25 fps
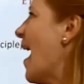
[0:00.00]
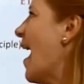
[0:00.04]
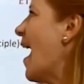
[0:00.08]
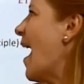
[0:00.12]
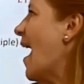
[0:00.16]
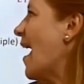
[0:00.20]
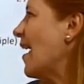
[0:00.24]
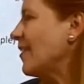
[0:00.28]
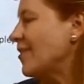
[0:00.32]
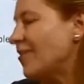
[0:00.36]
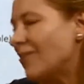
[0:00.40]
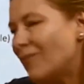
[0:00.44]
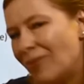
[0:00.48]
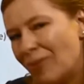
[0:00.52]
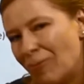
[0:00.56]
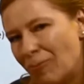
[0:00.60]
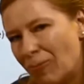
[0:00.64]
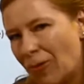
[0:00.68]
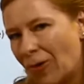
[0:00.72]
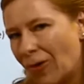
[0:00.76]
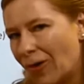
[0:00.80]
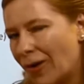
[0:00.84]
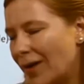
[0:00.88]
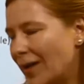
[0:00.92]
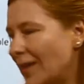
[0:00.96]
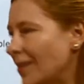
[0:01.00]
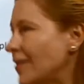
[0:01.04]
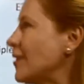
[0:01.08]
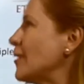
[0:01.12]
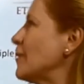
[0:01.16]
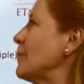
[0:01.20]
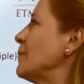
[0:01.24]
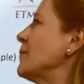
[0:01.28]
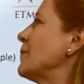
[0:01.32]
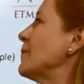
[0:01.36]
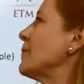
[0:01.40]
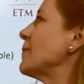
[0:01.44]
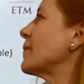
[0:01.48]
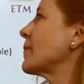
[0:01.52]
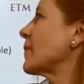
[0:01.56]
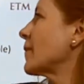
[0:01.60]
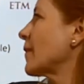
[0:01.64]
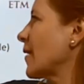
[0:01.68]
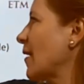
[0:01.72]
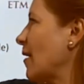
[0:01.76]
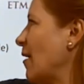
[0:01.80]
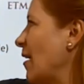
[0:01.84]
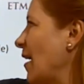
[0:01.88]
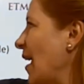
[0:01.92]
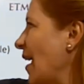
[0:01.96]
at the board.
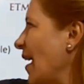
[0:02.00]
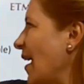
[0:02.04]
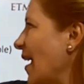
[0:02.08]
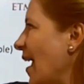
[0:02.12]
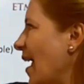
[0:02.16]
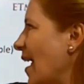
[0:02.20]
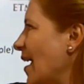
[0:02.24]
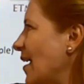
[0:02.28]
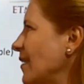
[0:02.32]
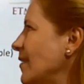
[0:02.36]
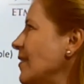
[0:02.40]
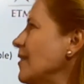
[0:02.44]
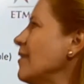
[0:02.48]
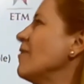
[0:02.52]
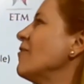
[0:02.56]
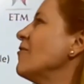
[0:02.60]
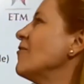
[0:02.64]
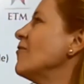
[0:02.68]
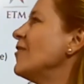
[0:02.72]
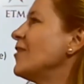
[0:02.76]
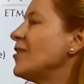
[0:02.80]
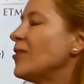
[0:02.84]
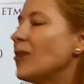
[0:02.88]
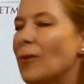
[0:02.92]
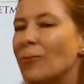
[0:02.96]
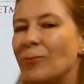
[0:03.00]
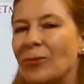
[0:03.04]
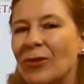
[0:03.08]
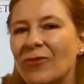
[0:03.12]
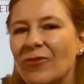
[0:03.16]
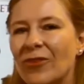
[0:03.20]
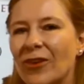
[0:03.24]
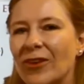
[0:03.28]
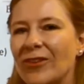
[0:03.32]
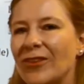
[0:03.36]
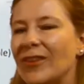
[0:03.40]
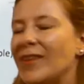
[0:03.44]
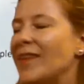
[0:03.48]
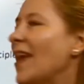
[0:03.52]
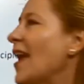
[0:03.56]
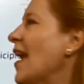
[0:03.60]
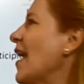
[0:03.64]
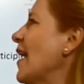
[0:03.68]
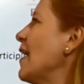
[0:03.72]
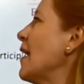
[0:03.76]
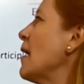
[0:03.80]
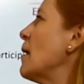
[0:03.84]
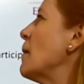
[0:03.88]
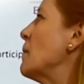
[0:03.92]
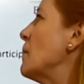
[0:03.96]
Again, the topic for
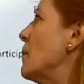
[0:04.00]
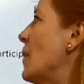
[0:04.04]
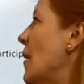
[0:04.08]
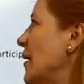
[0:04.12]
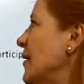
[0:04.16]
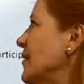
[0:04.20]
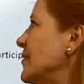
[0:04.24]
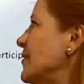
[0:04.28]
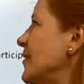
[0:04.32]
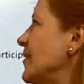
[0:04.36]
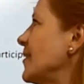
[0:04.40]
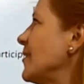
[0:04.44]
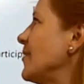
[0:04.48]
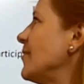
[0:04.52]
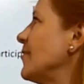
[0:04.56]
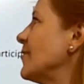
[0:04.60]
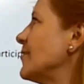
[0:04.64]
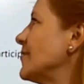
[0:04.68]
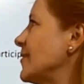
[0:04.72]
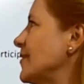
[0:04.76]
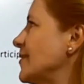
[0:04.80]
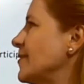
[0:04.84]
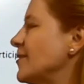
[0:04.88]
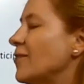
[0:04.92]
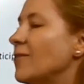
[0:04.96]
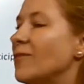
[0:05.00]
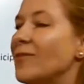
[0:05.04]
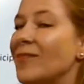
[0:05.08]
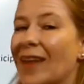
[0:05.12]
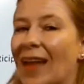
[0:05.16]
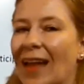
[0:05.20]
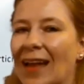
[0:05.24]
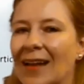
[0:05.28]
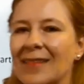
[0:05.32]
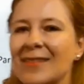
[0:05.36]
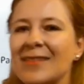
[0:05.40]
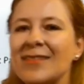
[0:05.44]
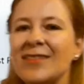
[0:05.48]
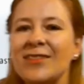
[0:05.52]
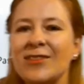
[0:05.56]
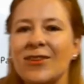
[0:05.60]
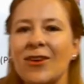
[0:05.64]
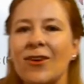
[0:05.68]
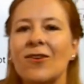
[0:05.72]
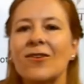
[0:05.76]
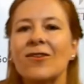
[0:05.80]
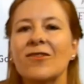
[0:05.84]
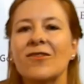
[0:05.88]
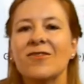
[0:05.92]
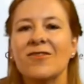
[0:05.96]
today, basic uses of get.
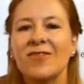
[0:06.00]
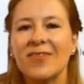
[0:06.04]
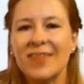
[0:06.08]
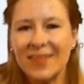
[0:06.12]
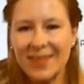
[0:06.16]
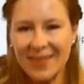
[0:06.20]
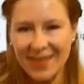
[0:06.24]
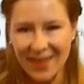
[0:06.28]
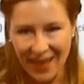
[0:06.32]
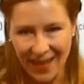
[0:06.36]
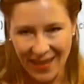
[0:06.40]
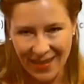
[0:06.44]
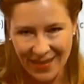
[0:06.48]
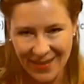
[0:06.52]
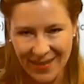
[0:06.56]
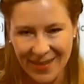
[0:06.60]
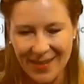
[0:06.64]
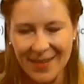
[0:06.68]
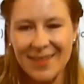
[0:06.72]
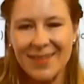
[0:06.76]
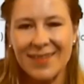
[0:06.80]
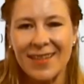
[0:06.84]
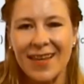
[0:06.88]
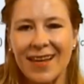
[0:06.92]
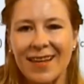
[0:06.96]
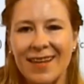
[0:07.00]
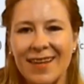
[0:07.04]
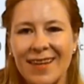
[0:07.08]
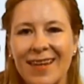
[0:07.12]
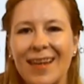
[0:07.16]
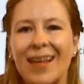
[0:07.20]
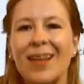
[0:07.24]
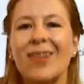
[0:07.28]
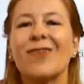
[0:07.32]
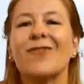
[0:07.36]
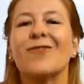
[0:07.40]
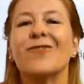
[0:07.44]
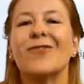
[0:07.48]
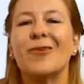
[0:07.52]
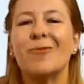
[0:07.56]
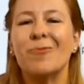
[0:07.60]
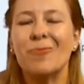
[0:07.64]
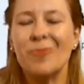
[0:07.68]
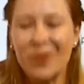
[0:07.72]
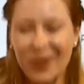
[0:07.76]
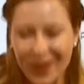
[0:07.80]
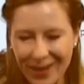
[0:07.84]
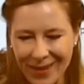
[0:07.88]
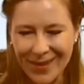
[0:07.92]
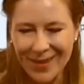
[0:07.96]
So this lesson is ideal for
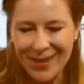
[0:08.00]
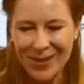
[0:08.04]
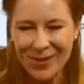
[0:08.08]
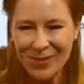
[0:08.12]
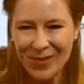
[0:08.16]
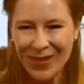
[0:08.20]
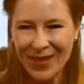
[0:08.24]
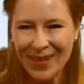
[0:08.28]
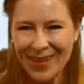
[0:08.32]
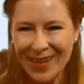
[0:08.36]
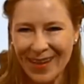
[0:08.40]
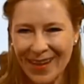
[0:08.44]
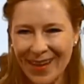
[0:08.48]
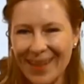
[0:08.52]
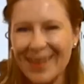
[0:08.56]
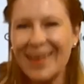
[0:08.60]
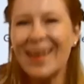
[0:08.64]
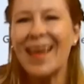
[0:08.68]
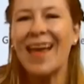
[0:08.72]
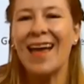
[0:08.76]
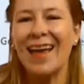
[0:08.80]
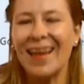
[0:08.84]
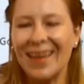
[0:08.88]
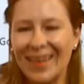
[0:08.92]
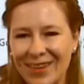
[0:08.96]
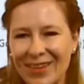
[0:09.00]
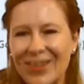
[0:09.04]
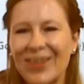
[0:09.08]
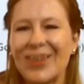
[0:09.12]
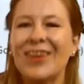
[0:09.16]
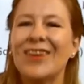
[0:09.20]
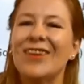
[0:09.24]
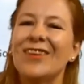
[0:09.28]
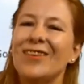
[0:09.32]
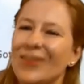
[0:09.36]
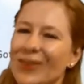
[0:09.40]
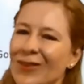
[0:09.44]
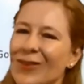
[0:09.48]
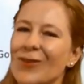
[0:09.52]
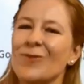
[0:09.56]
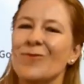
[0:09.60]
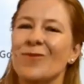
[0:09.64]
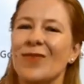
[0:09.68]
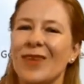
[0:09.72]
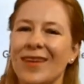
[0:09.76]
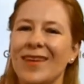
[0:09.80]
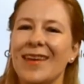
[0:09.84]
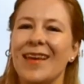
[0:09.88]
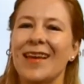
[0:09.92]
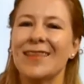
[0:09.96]
pre-intermediate and
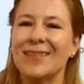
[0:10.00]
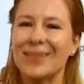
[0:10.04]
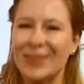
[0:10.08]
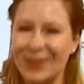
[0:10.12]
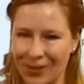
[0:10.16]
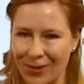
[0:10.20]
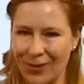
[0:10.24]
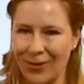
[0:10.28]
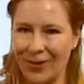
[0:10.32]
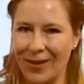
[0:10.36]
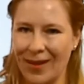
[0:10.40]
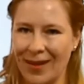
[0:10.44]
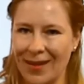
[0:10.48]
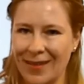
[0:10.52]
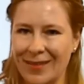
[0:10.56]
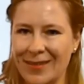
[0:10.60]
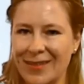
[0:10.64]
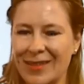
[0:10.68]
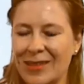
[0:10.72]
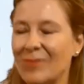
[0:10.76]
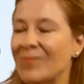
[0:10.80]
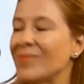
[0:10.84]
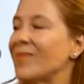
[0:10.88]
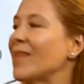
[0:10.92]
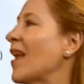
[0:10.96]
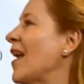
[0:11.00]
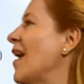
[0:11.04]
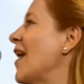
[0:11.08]
intermediate students.